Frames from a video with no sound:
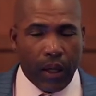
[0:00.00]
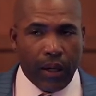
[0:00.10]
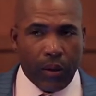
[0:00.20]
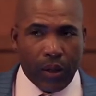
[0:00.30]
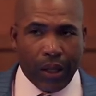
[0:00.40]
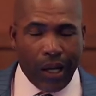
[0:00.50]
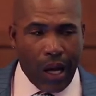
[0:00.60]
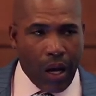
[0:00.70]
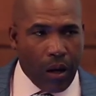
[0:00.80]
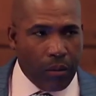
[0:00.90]
And there was a
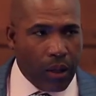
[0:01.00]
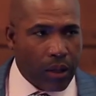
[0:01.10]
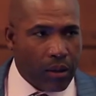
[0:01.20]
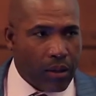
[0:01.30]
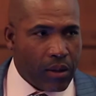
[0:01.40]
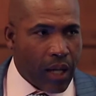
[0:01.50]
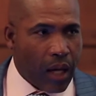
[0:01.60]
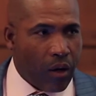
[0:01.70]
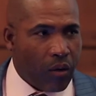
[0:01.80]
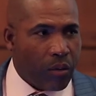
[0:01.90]
calm that
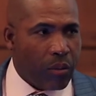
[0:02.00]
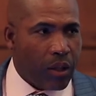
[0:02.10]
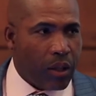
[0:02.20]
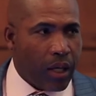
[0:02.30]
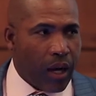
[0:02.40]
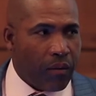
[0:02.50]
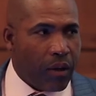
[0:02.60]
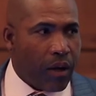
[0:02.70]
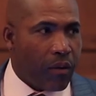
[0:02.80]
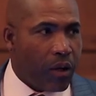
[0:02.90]
sat over me that I've
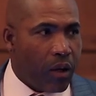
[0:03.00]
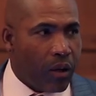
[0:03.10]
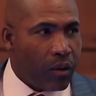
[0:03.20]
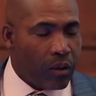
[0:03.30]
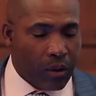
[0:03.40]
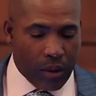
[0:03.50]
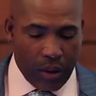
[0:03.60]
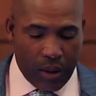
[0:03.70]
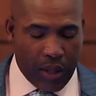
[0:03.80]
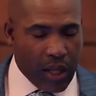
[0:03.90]
never known
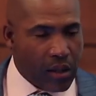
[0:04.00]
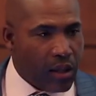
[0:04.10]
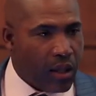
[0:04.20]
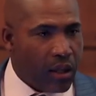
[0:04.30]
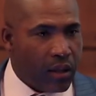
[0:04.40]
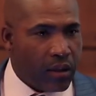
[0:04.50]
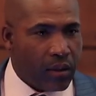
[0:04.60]
since then.